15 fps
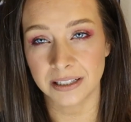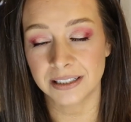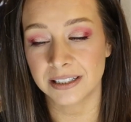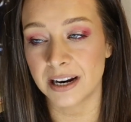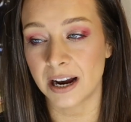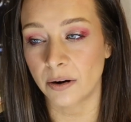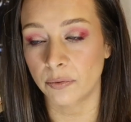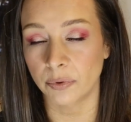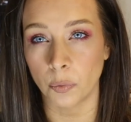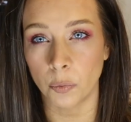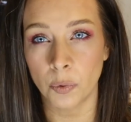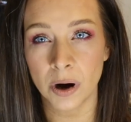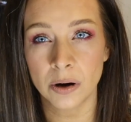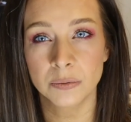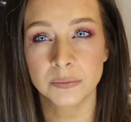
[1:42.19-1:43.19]
It's not
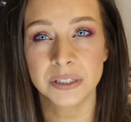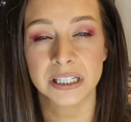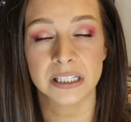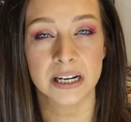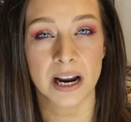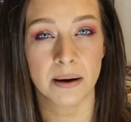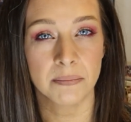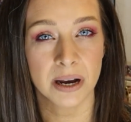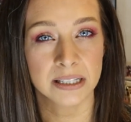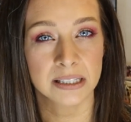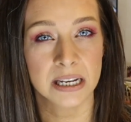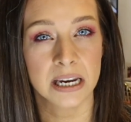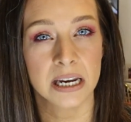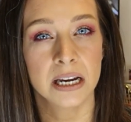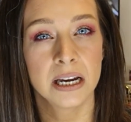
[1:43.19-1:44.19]
overwhelmed. It's not
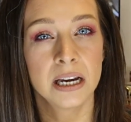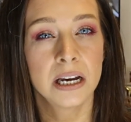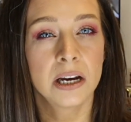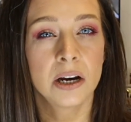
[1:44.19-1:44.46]
messy.